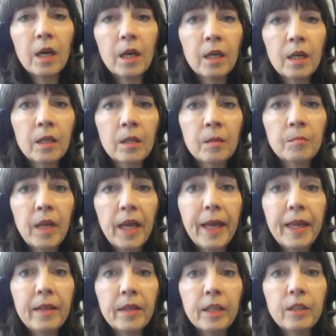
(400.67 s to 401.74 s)
And
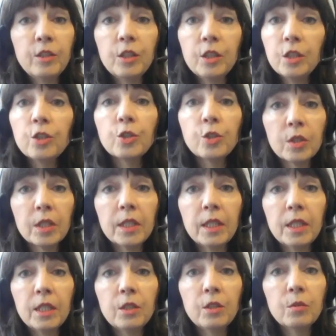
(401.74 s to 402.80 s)
then
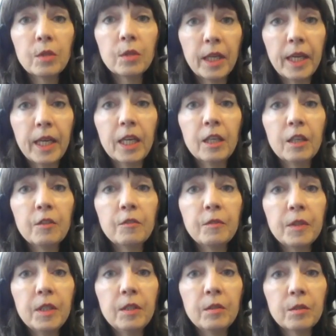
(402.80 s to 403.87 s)
usually you'll have
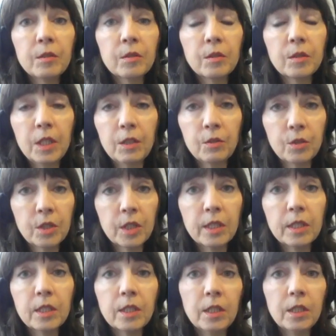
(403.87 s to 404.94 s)
either
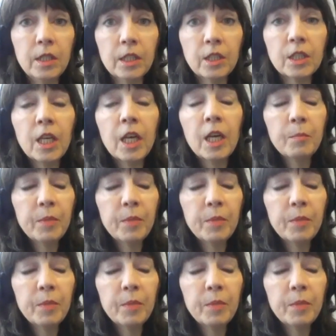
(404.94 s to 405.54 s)
slight dizziness,